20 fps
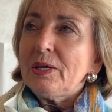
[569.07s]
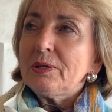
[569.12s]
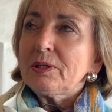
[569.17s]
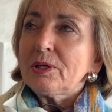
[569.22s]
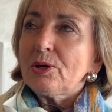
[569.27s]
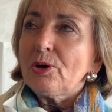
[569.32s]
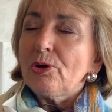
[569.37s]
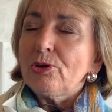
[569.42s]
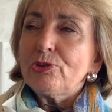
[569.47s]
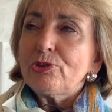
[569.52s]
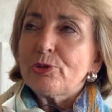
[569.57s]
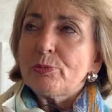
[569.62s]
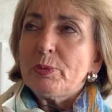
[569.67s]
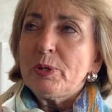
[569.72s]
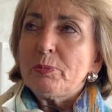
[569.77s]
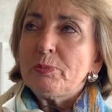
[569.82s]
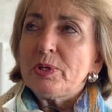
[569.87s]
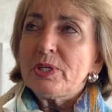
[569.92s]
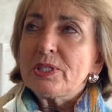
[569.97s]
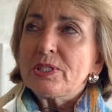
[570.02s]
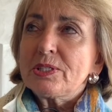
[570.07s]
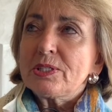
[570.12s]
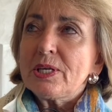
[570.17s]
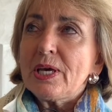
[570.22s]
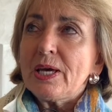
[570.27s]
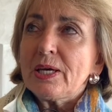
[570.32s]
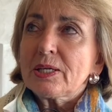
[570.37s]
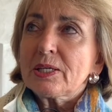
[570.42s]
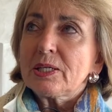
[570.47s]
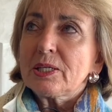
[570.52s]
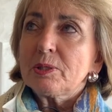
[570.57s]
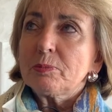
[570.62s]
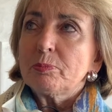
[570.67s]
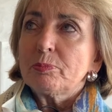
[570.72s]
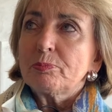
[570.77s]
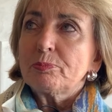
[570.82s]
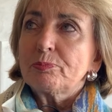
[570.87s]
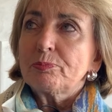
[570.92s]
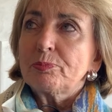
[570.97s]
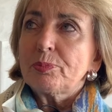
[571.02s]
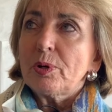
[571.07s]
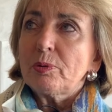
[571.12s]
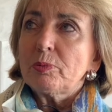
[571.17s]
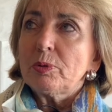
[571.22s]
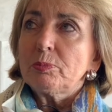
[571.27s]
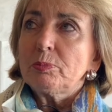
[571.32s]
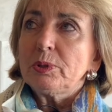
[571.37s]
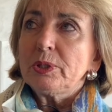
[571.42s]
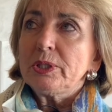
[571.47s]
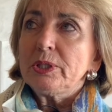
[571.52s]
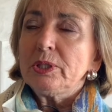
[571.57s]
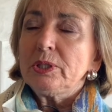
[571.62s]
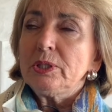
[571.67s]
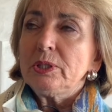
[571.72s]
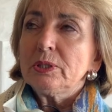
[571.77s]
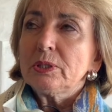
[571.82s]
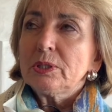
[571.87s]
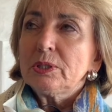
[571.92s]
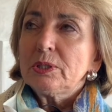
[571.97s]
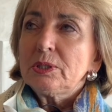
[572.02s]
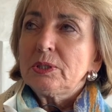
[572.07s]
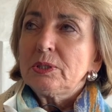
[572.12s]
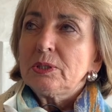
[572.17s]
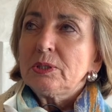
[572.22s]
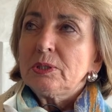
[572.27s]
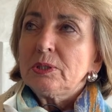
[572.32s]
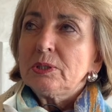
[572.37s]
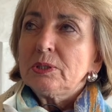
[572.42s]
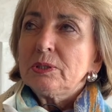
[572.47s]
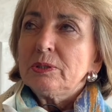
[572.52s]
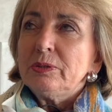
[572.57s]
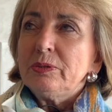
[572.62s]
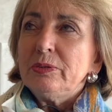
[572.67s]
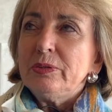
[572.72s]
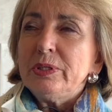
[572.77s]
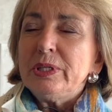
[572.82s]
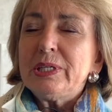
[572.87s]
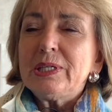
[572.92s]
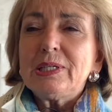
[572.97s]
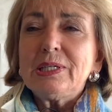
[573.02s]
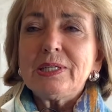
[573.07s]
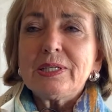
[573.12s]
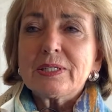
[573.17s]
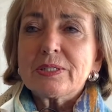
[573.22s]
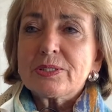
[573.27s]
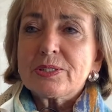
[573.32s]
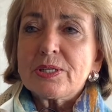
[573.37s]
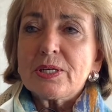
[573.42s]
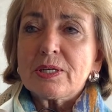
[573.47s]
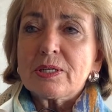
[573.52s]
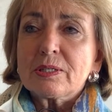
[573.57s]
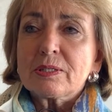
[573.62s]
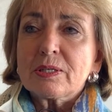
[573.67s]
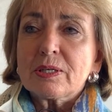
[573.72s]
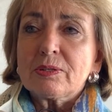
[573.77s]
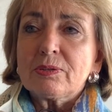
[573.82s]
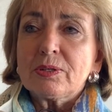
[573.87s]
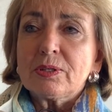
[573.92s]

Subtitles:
can't remember exactly. Probably nearly a second, I think.